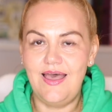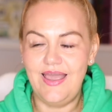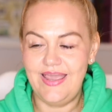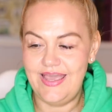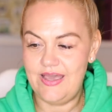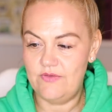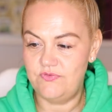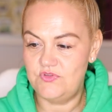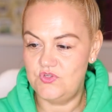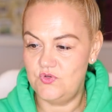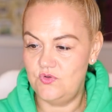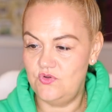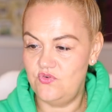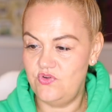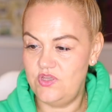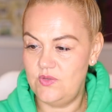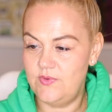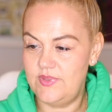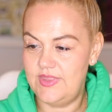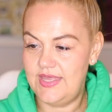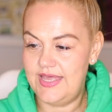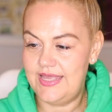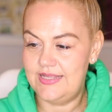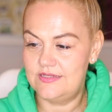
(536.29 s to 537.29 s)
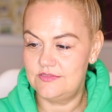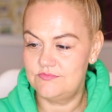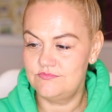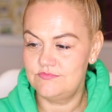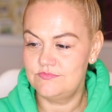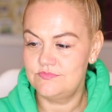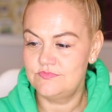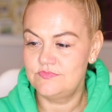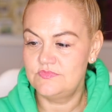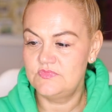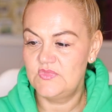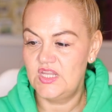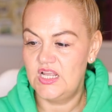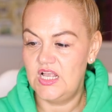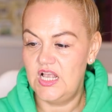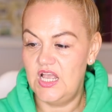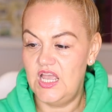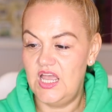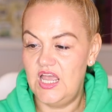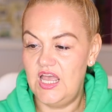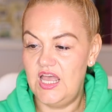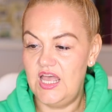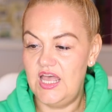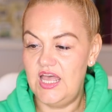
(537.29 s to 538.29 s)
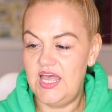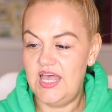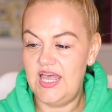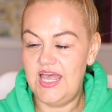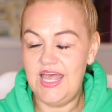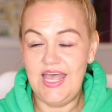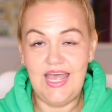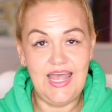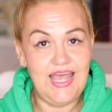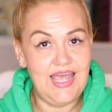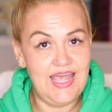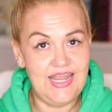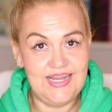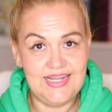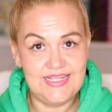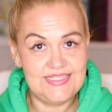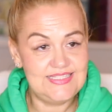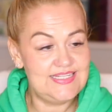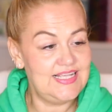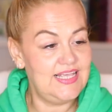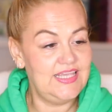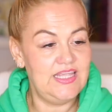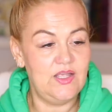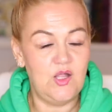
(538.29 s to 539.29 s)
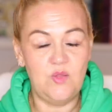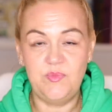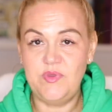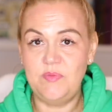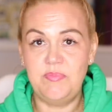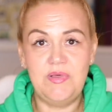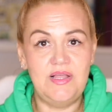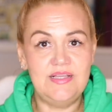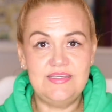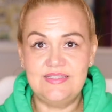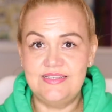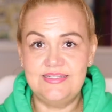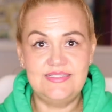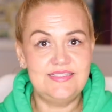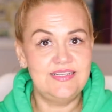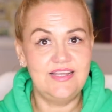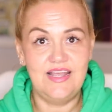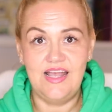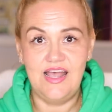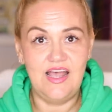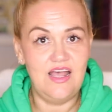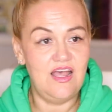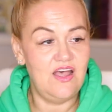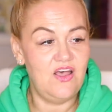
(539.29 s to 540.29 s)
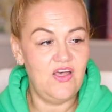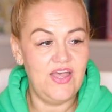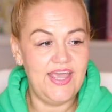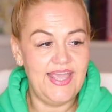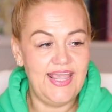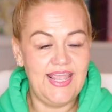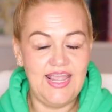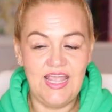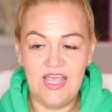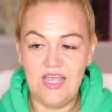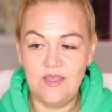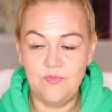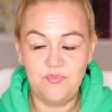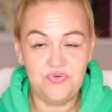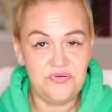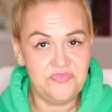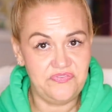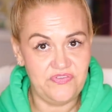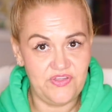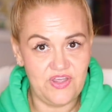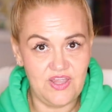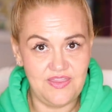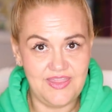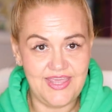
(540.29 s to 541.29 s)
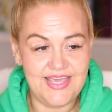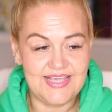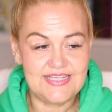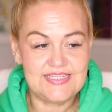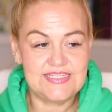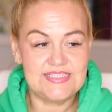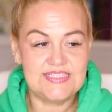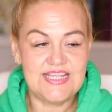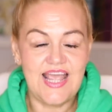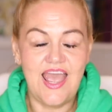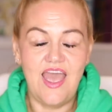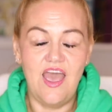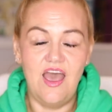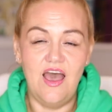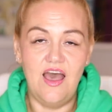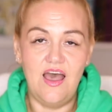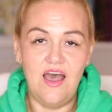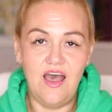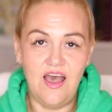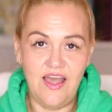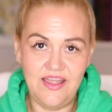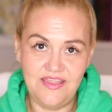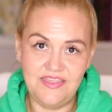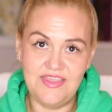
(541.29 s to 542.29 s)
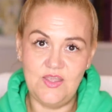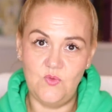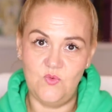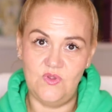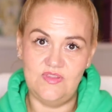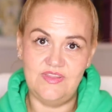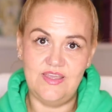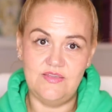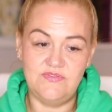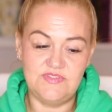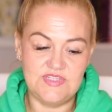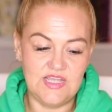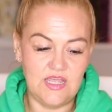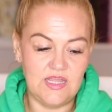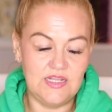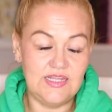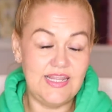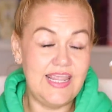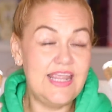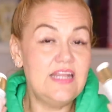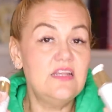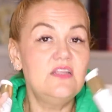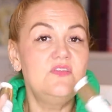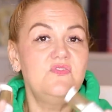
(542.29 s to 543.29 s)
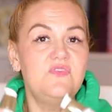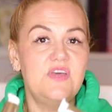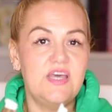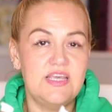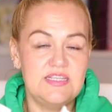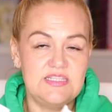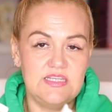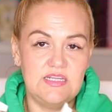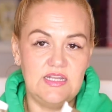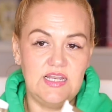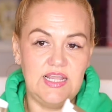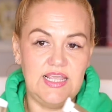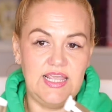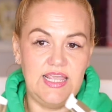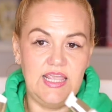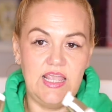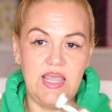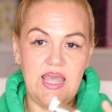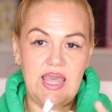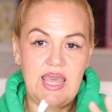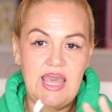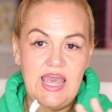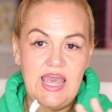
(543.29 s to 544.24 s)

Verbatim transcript: I have to agree with that. And I tell you, I'll be buggered. I prefer this. I think what they've done inadvertently